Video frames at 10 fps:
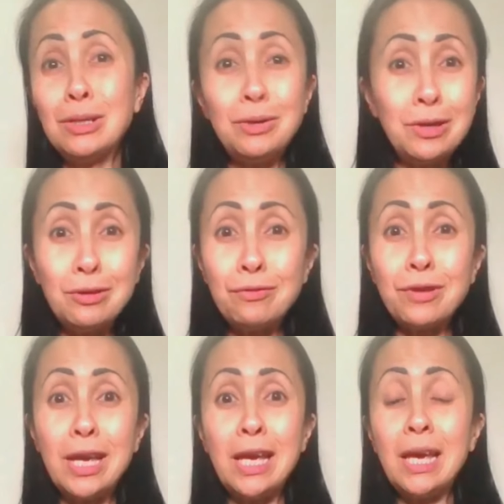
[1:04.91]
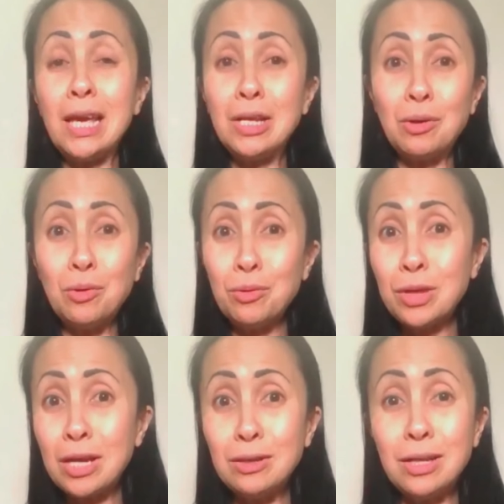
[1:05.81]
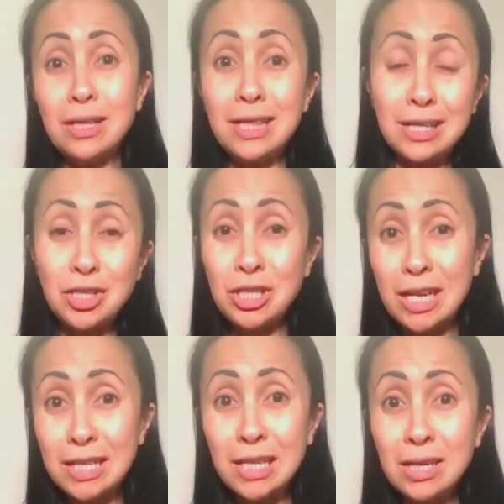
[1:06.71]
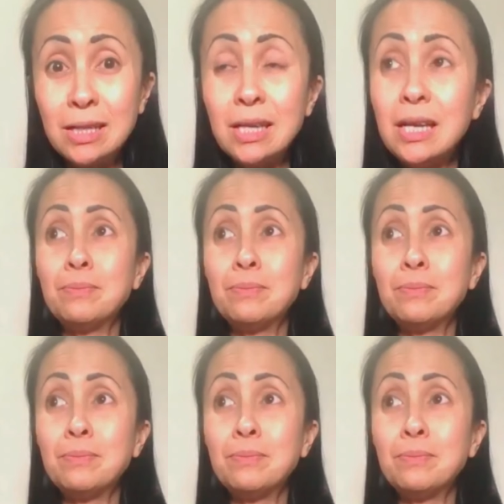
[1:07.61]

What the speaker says: gluten free, and all that shenanigan.